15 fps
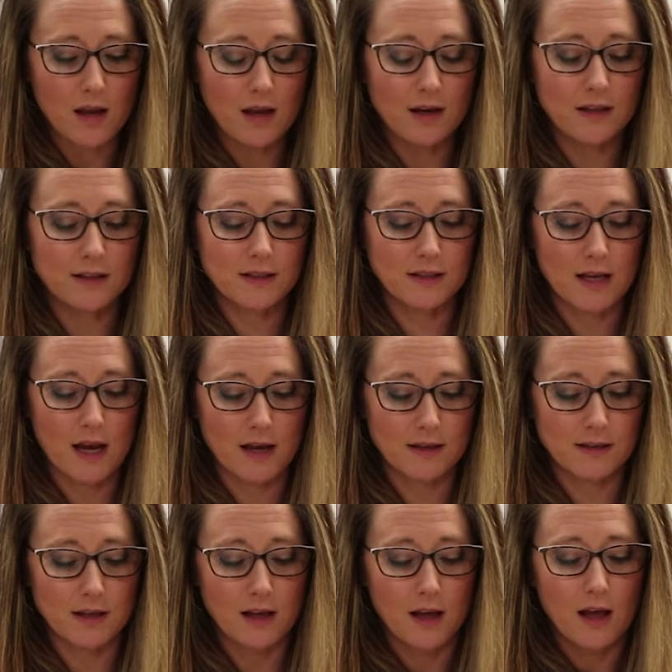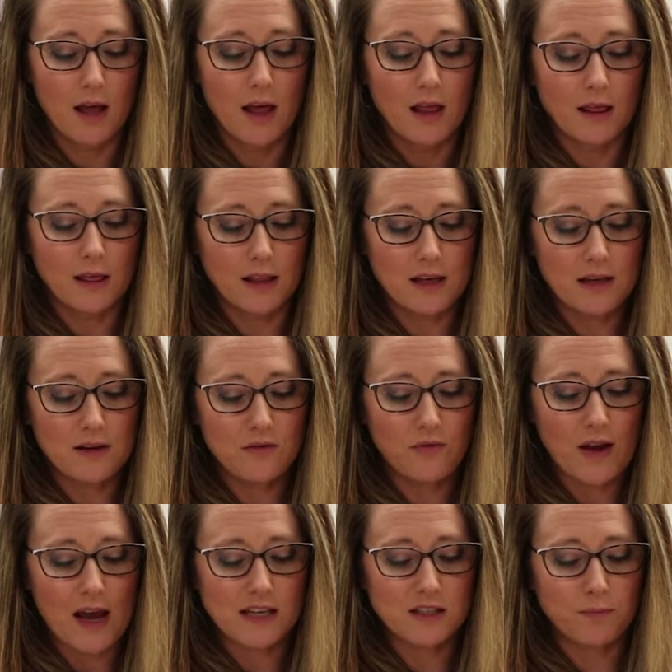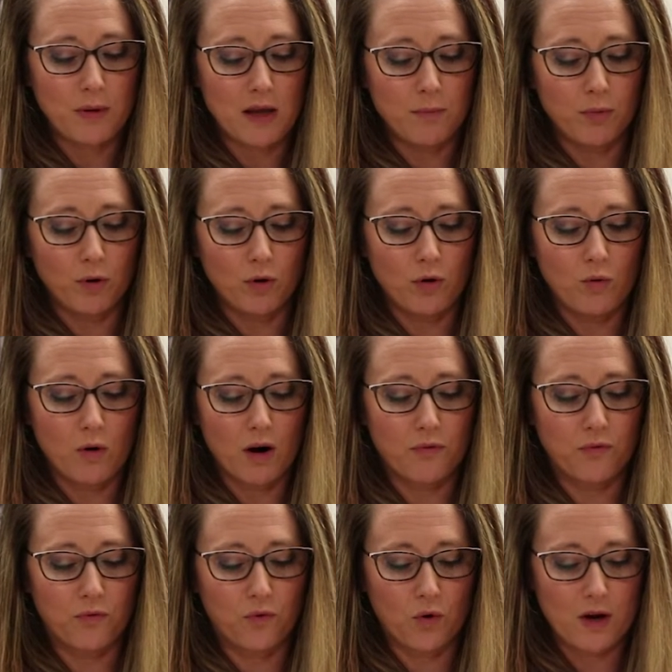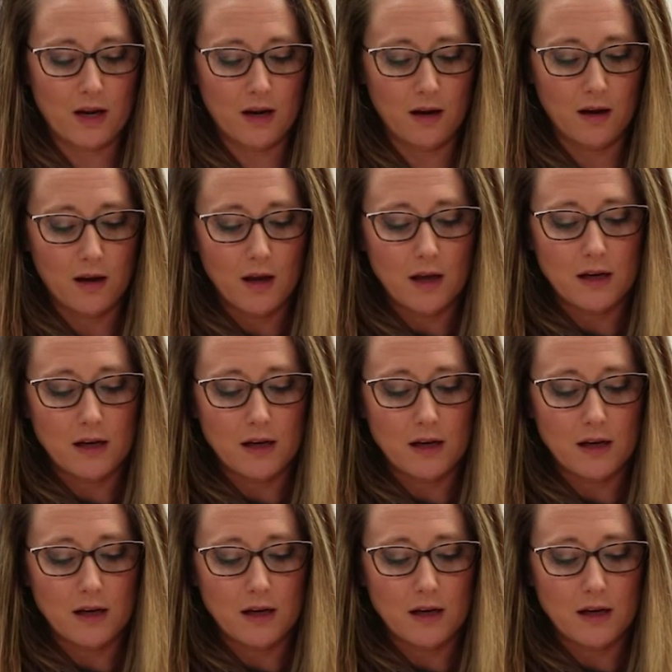And it says, "Live as people who are free,